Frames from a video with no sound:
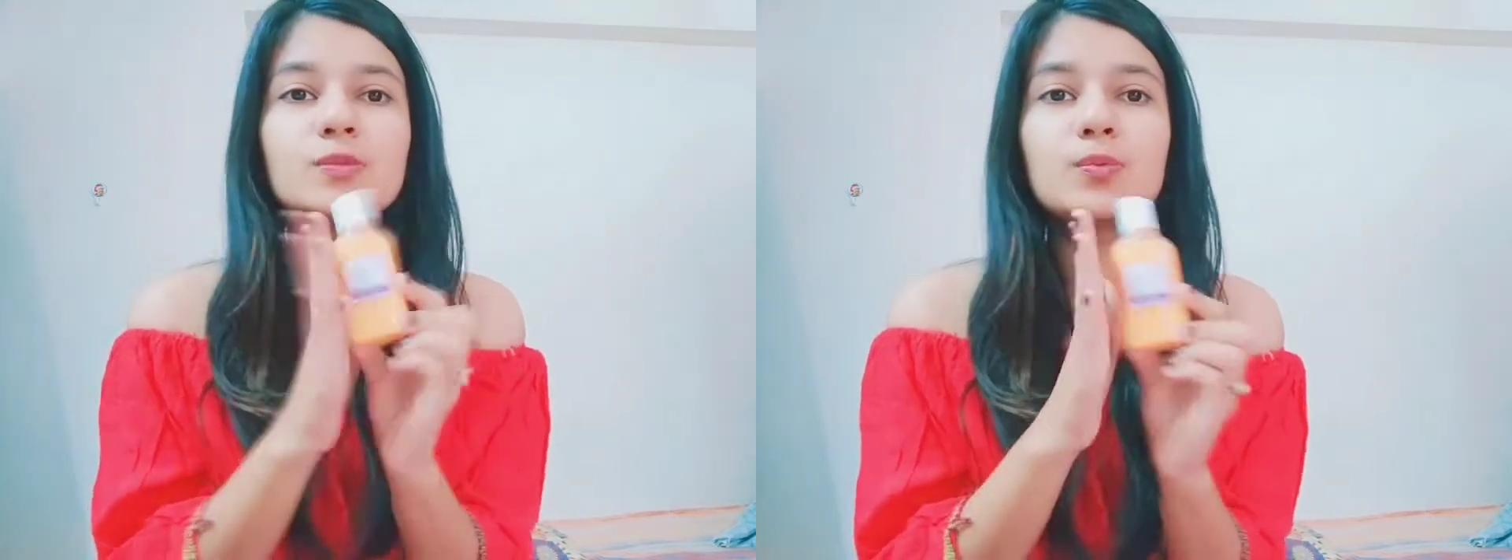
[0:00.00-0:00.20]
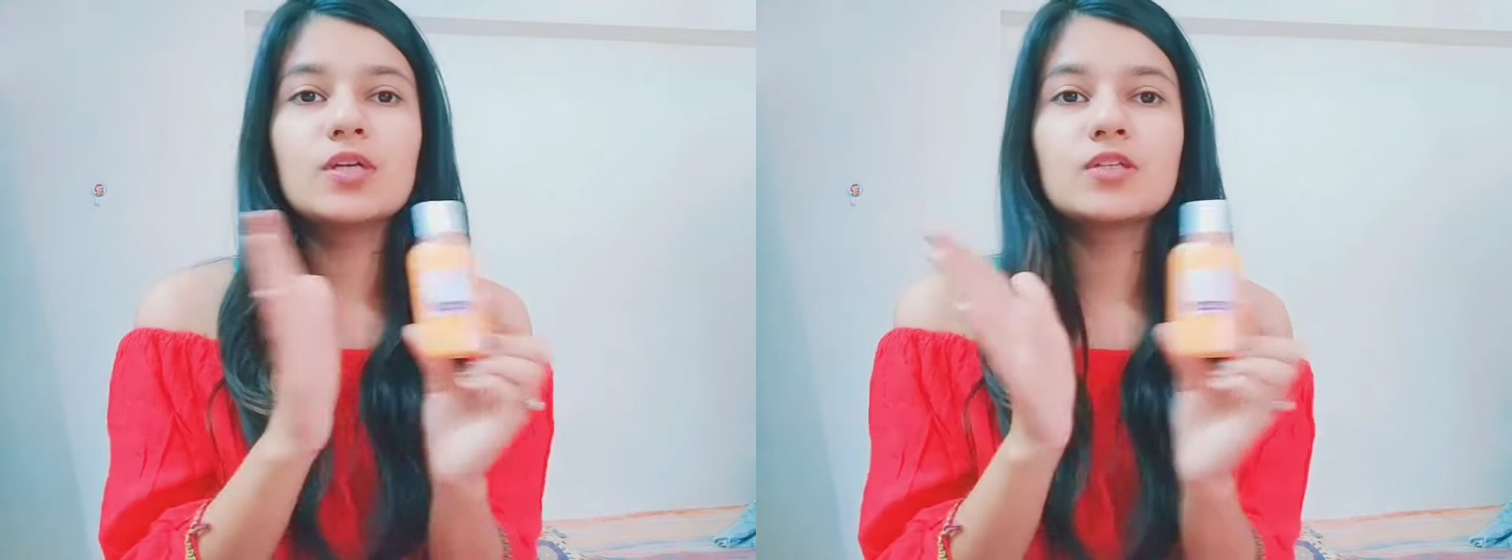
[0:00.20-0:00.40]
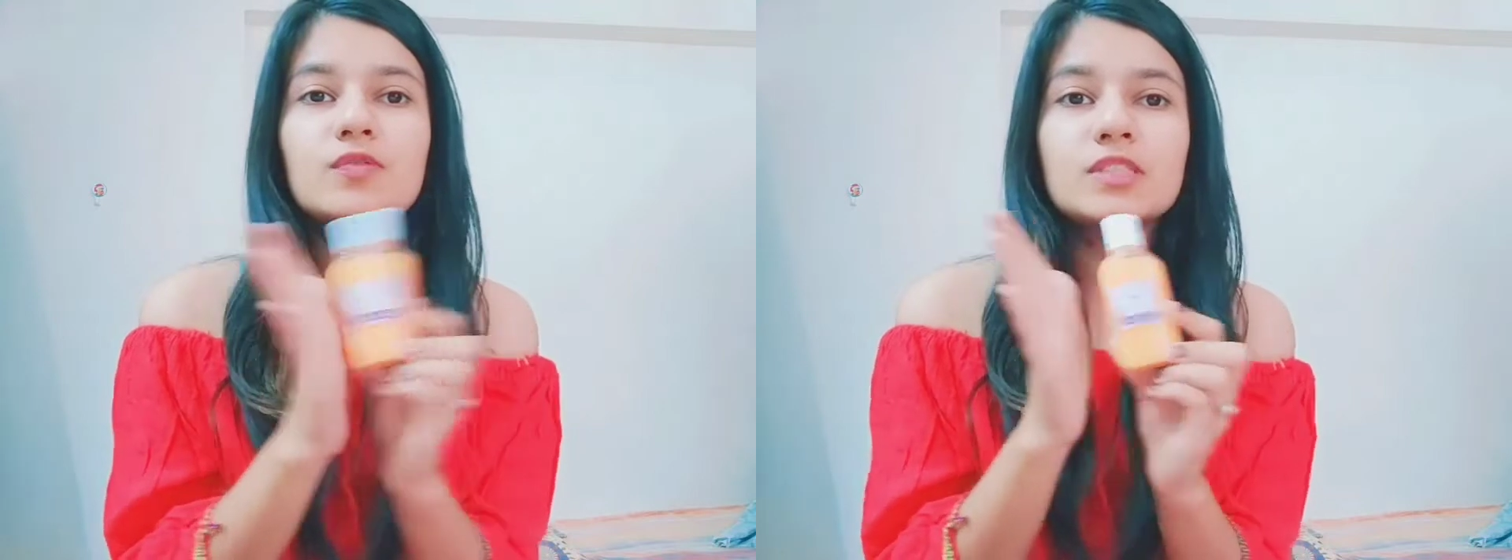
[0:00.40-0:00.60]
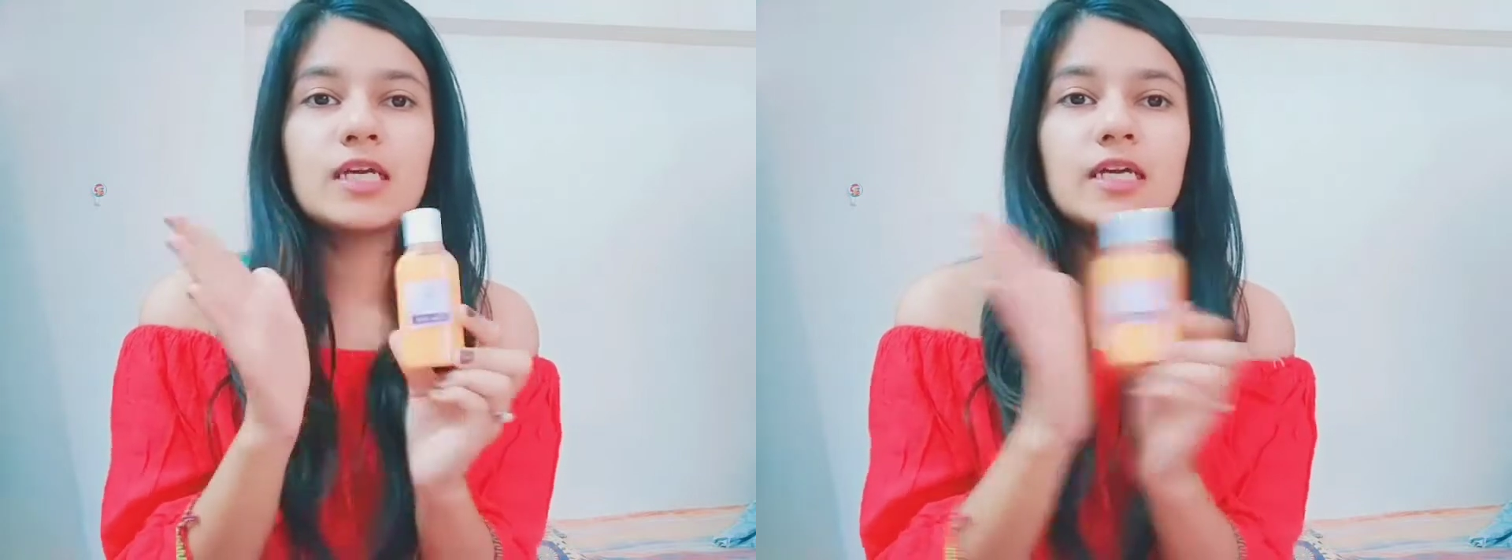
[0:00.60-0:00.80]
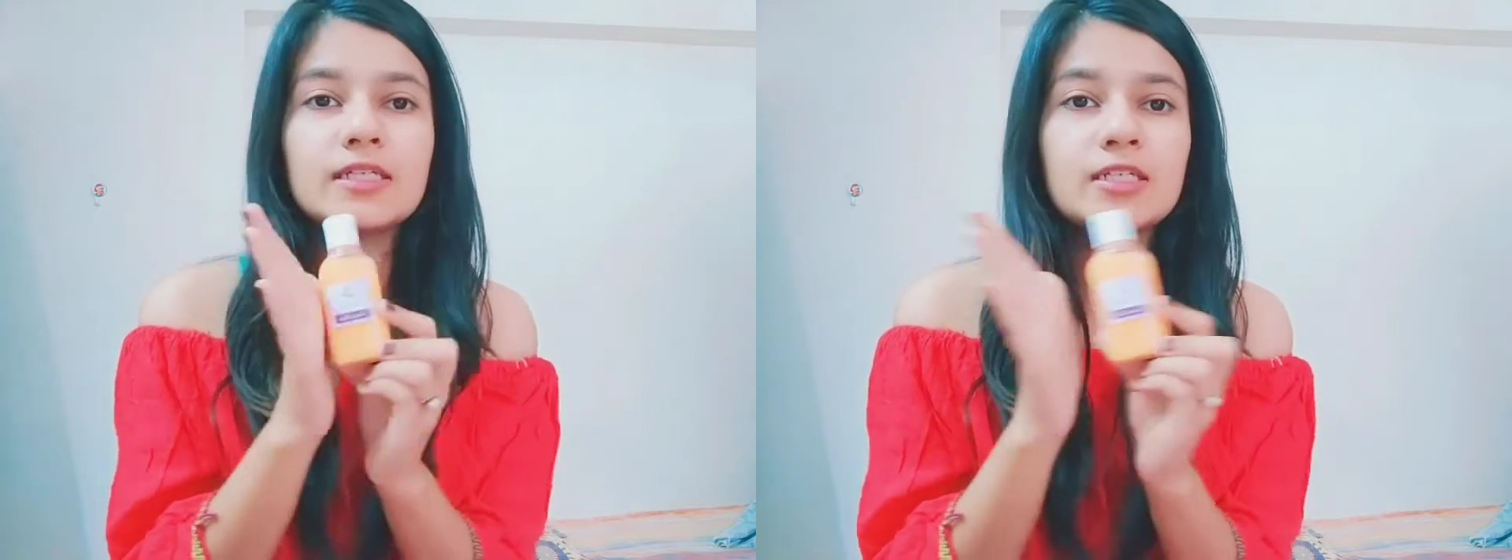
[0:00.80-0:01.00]
product which
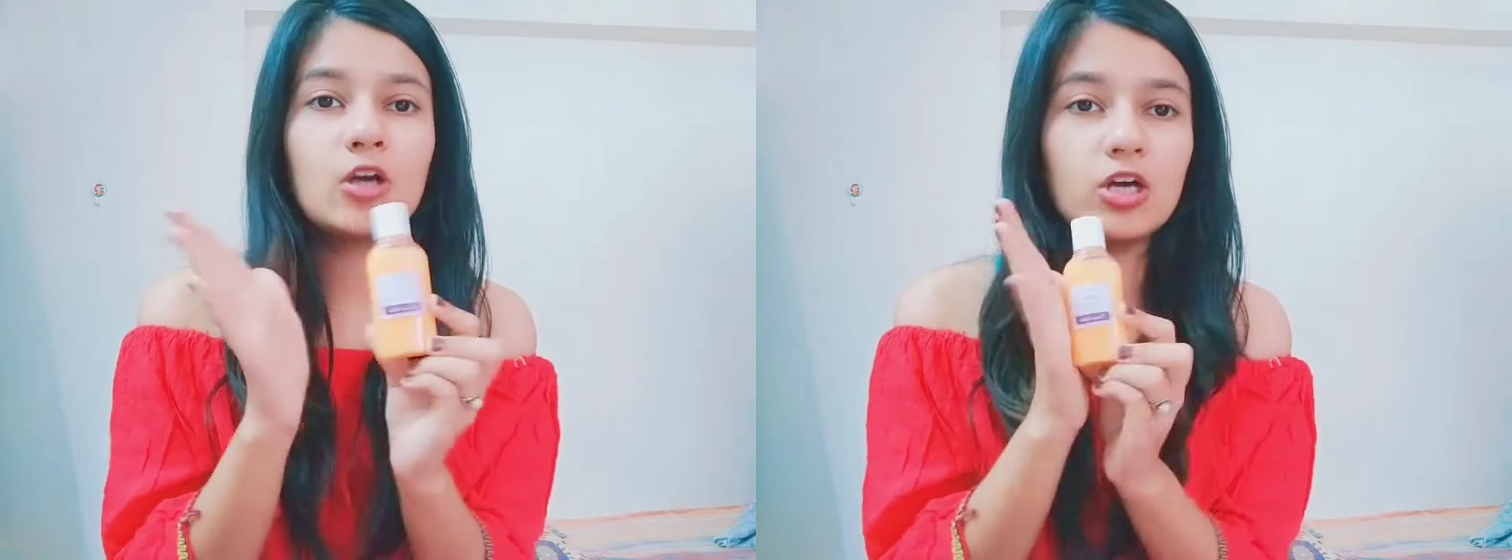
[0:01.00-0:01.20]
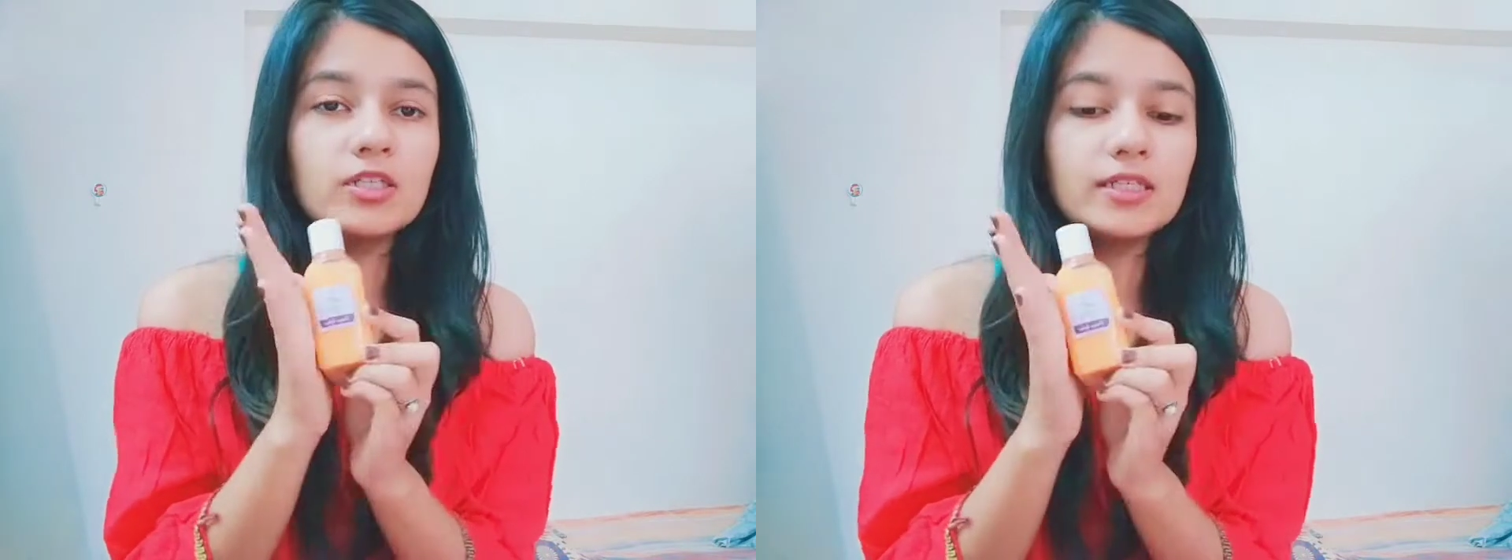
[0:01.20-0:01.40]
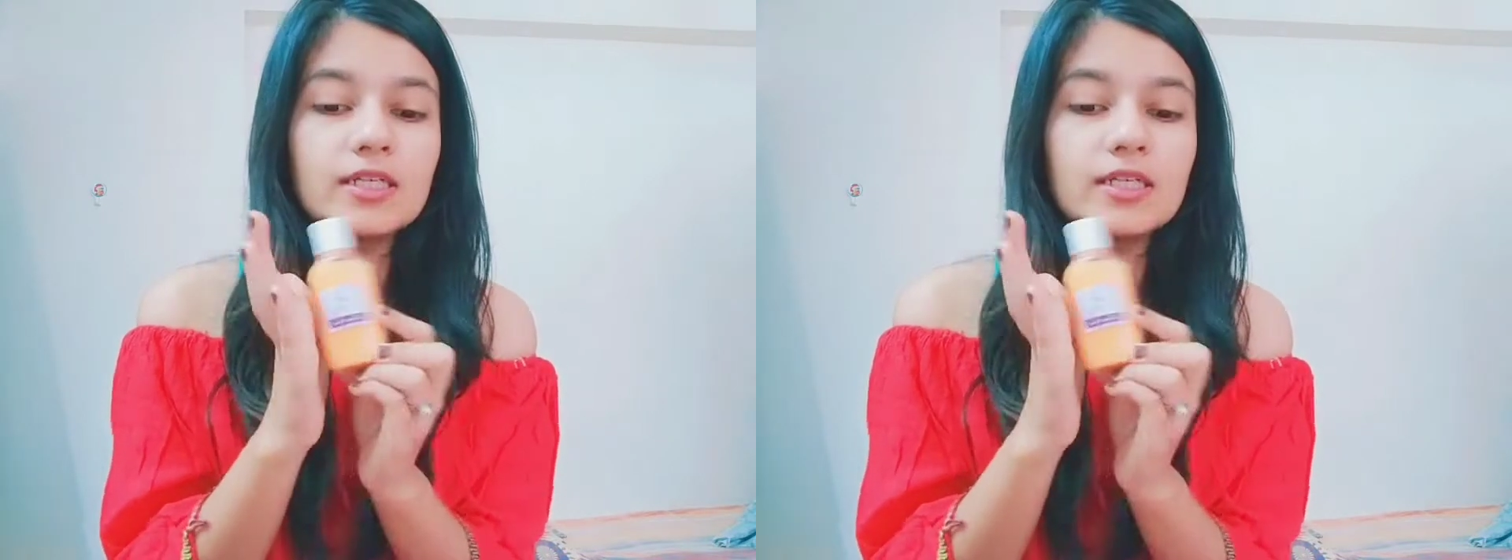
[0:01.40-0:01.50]
I got.